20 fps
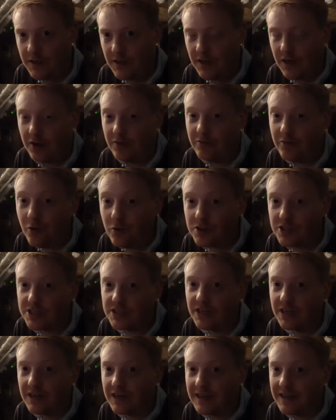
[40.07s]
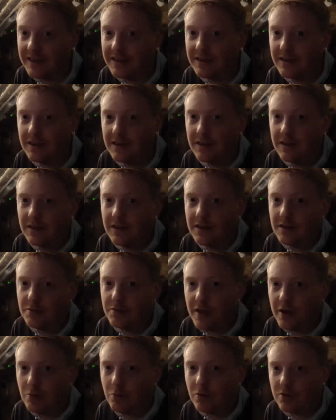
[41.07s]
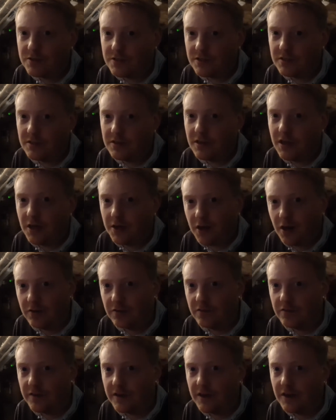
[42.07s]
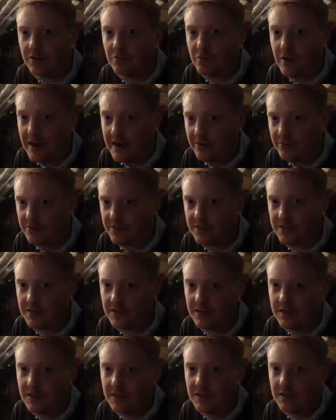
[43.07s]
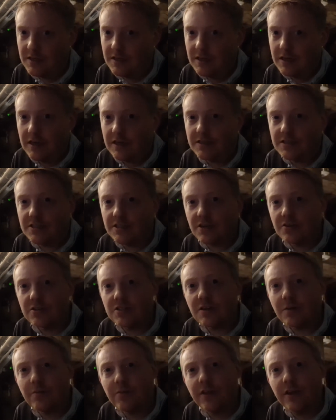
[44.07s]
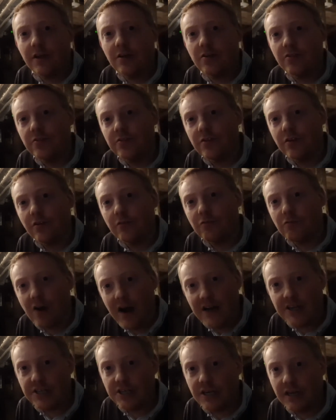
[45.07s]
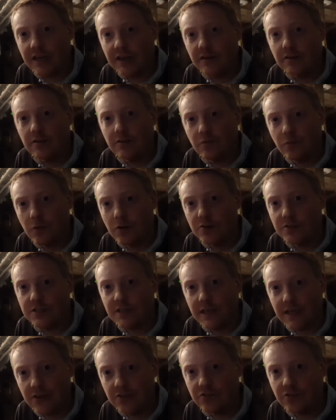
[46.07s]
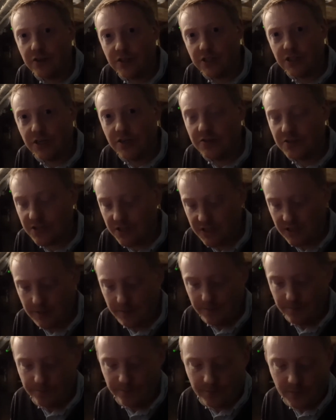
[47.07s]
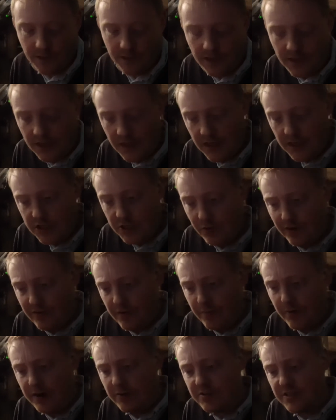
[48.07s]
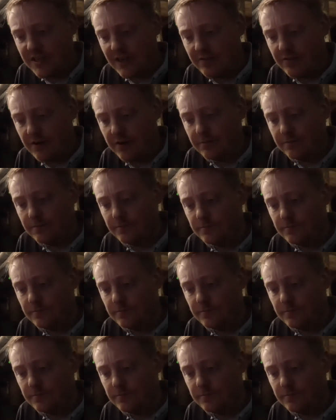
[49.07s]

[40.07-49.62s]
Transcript: Unfortunately, there wasn't enough of it around, and so something called rationing was introduced. So everybody was given